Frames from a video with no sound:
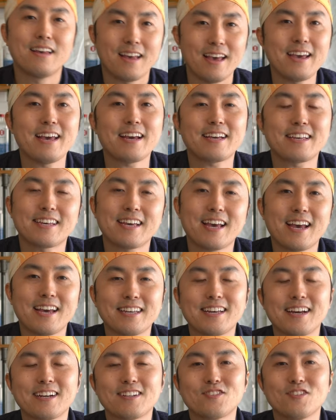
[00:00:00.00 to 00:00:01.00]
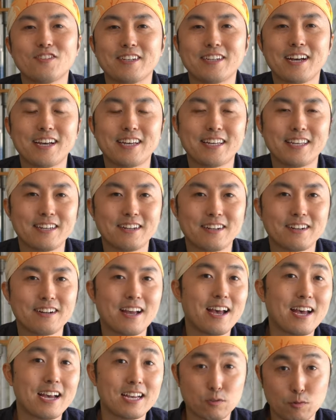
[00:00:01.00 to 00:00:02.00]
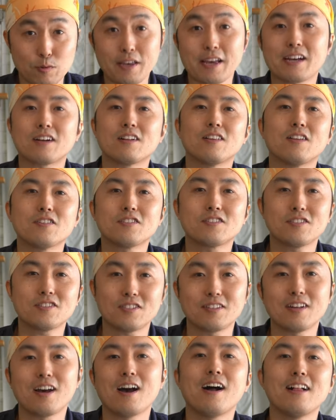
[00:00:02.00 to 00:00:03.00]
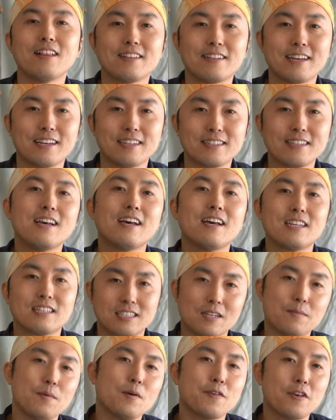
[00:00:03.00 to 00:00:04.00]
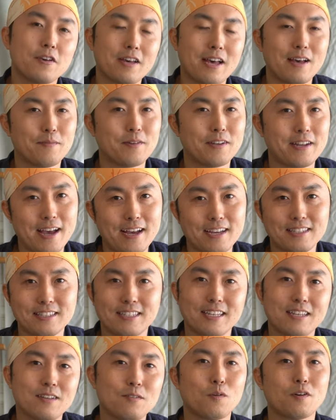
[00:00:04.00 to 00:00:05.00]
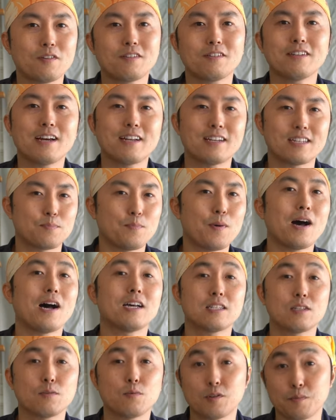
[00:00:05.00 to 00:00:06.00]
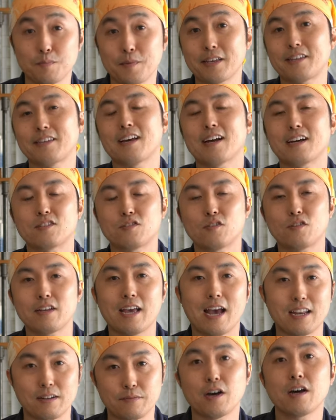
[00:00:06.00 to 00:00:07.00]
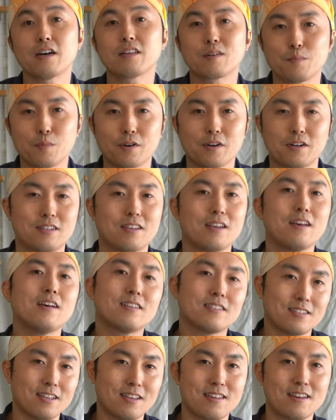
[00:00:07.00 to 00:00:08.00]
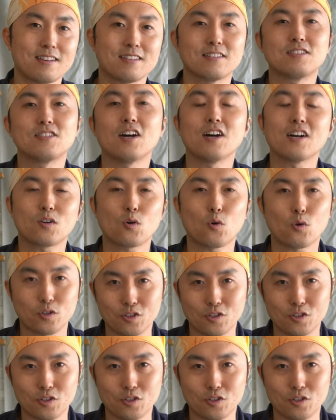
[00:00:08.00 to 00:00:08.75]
Hey Yaki Gang, Yakitori Guy here. As we get closer to the holidays, some of you have been asking whether or not it's possible to make yakitori out of other birds, such as duck or